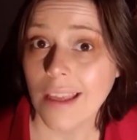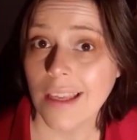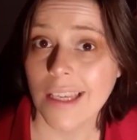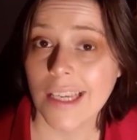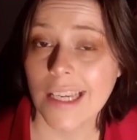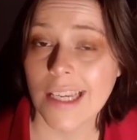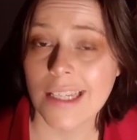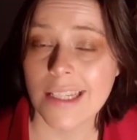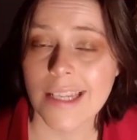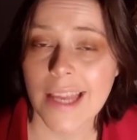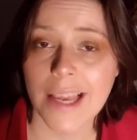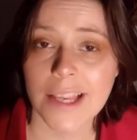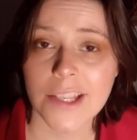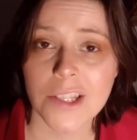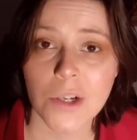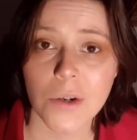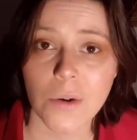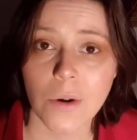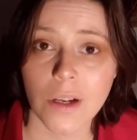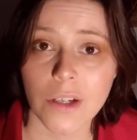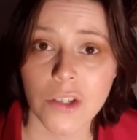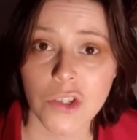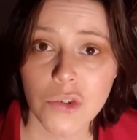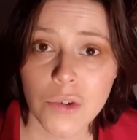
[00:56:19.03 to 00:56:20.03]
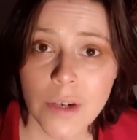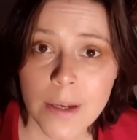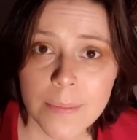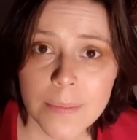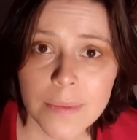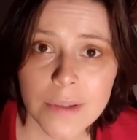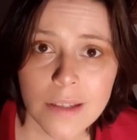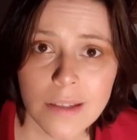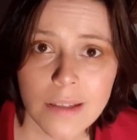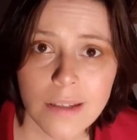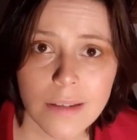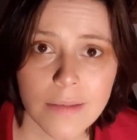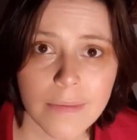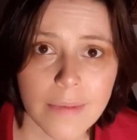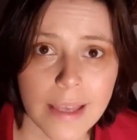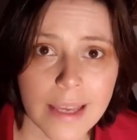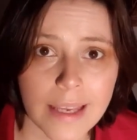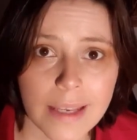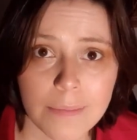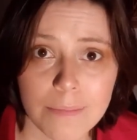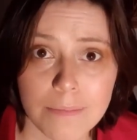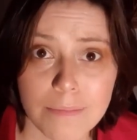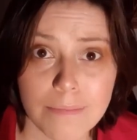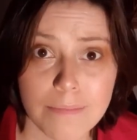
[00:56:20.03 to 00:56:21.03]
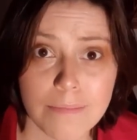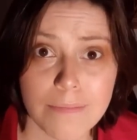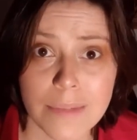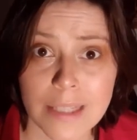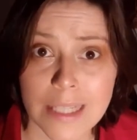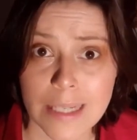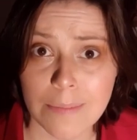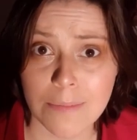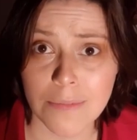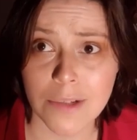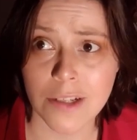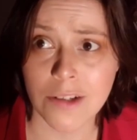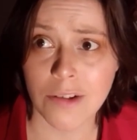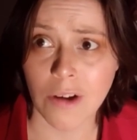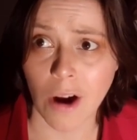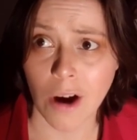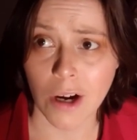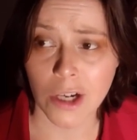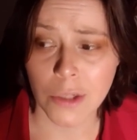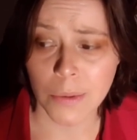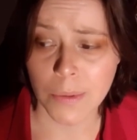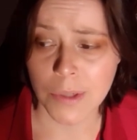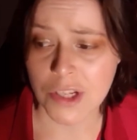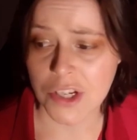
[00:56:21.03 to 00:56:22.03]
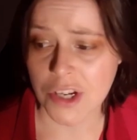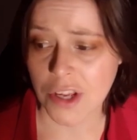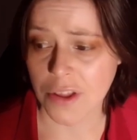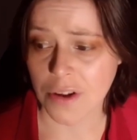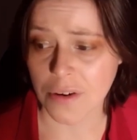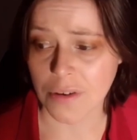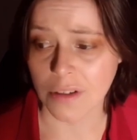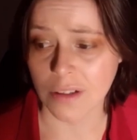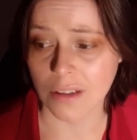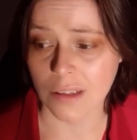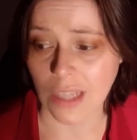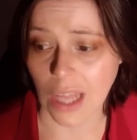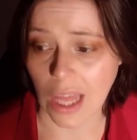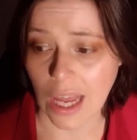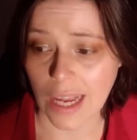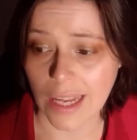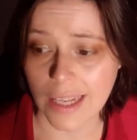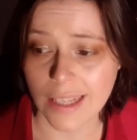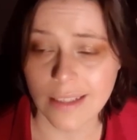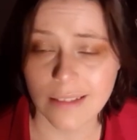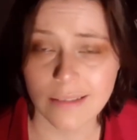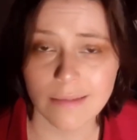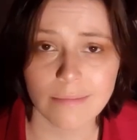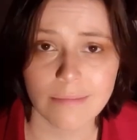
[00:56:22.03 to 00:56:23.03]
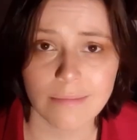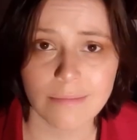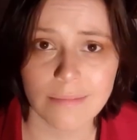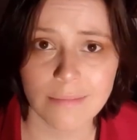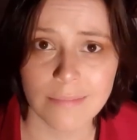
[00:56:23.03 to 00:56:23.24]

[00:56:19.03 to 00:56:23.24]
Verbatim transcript: He takes her on trips, they seem to talk to each other a lot,